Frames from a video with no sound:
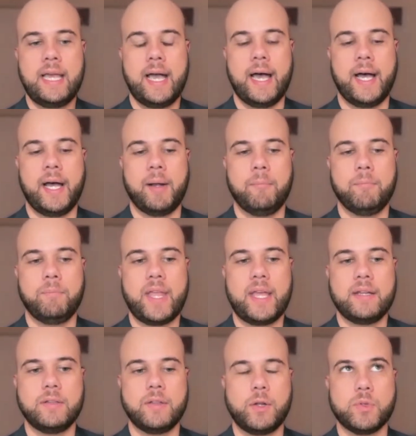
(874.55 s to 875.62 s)

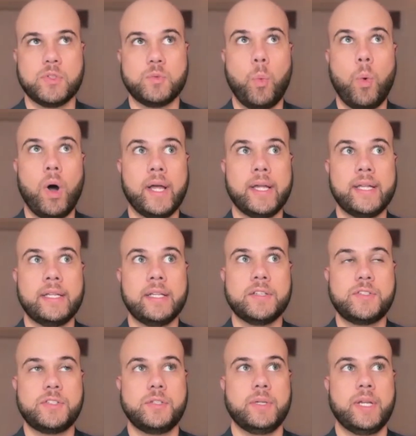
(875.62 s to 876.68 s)
and there was 1
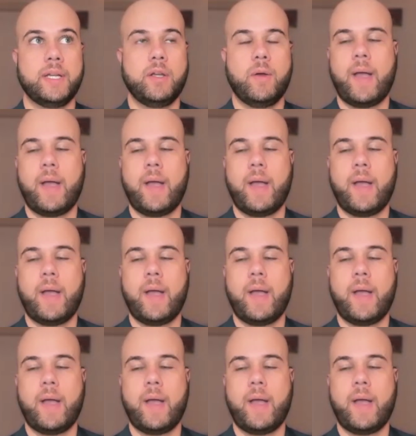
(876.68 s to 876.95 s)
student